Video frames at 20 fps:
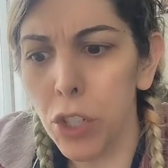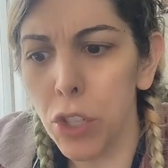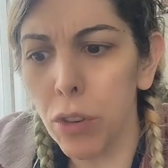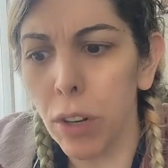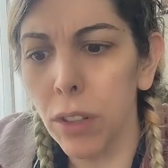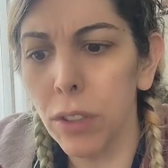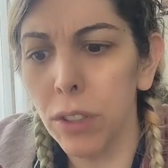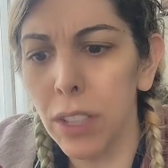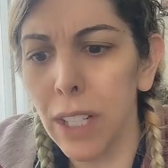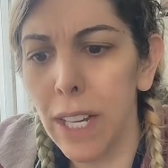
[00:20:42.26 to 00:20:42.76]

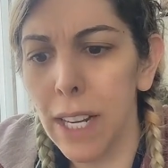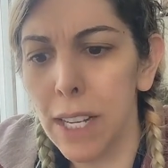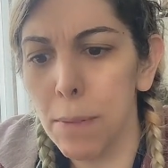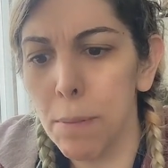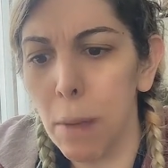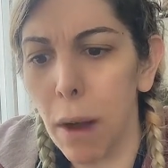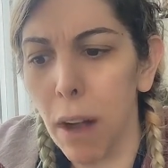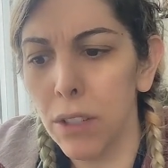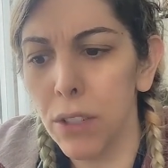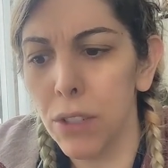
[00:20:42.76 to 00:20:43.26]
Josh struggled
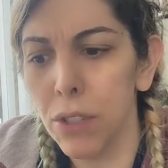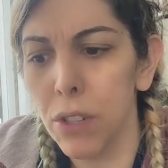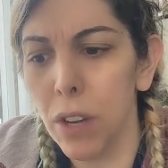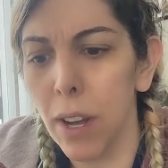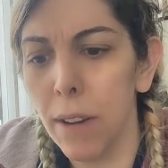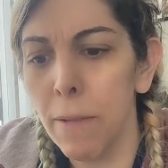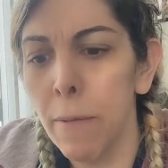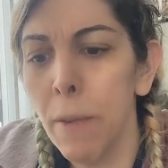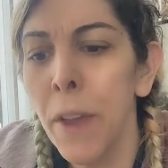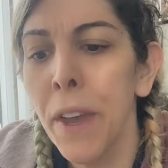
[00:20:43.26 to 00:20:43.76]
to get his
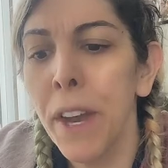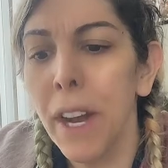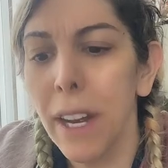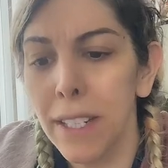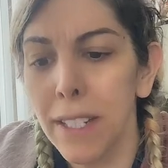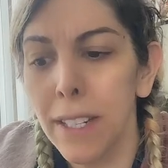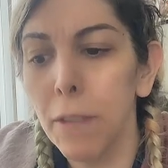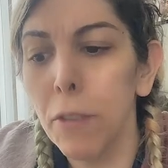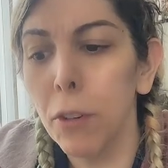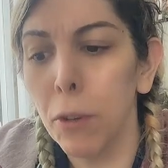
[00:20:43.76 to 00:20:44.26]
boxers on,
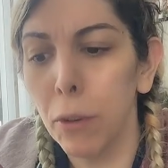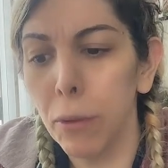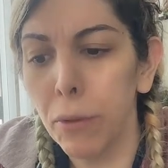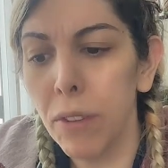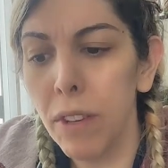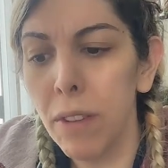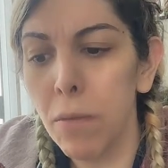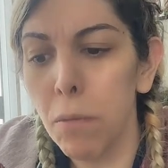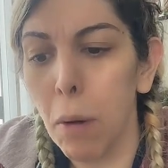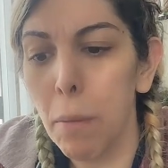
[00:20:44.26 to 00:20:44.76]
a
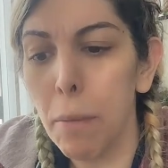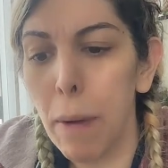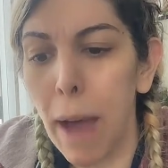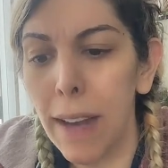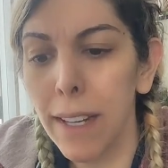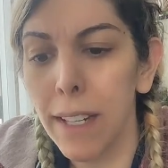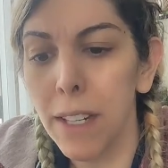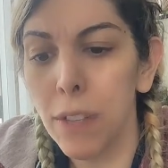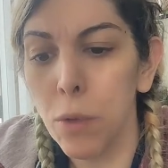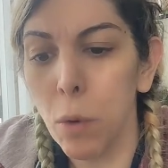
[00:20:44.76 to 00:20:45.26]
difficult feat
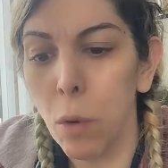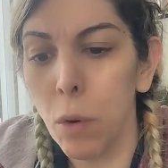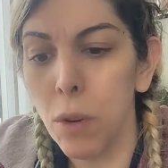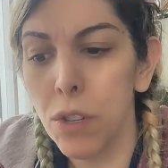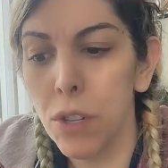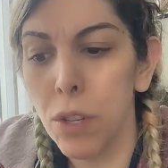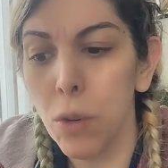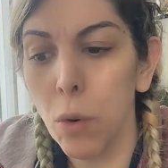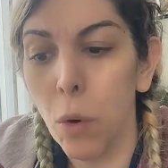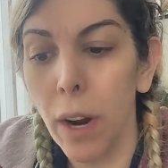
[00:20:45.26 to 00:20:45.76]
while backing
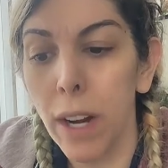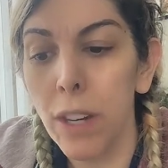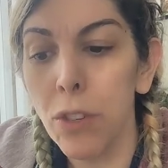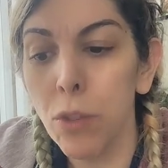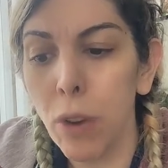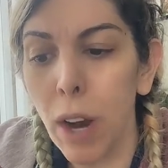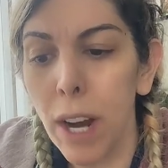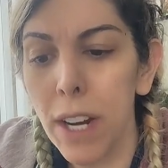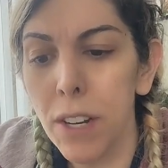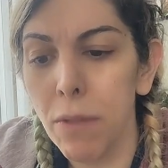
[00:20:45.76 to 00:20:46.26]
towards the
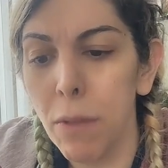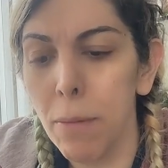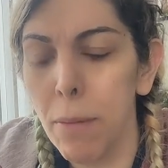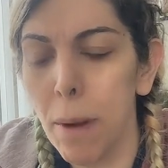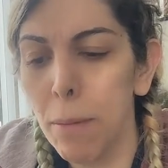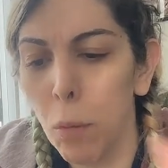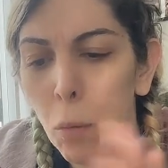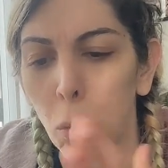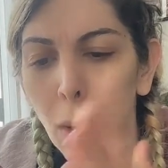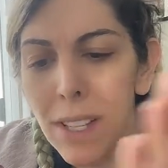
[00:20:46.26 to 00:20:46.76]
door, and tried
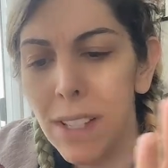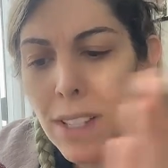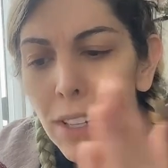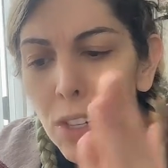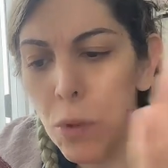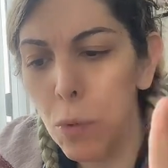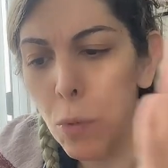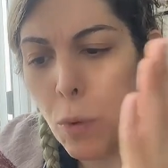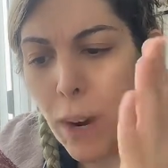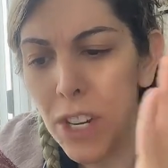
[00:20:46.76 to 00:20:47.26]
to remember
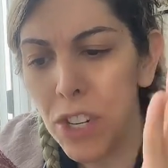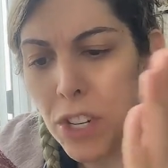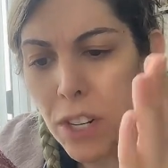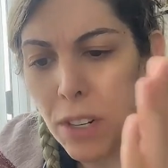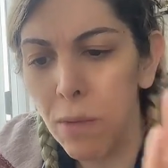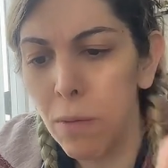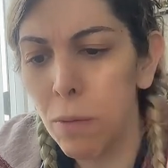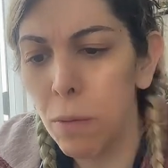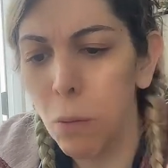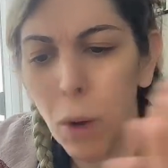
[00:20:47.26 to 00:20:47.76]
what
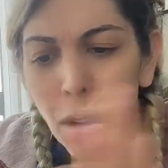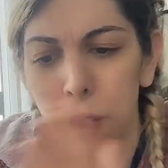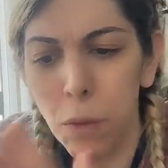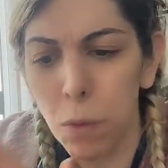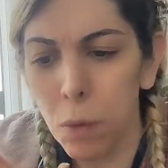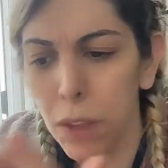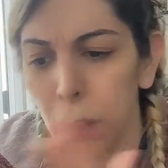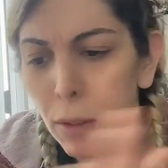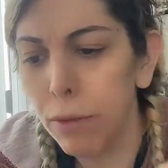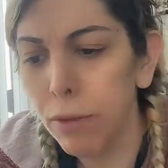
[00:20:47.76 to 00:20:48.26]
situation
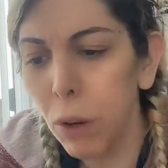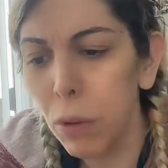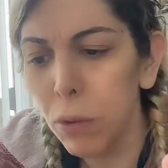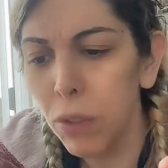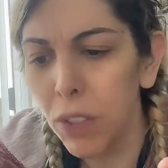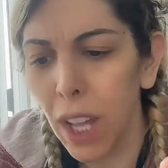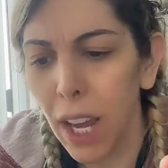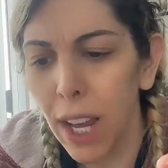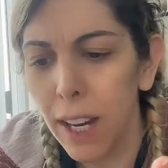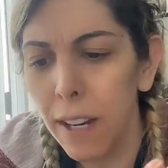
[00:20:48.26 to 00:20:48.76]
was with the
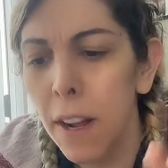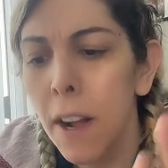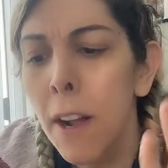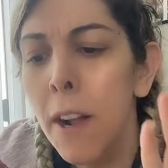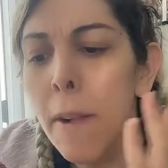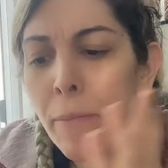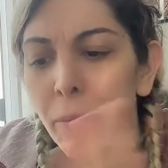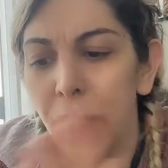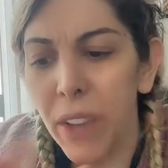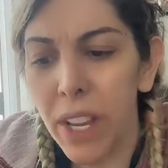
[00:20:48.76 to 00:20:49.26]
phone line.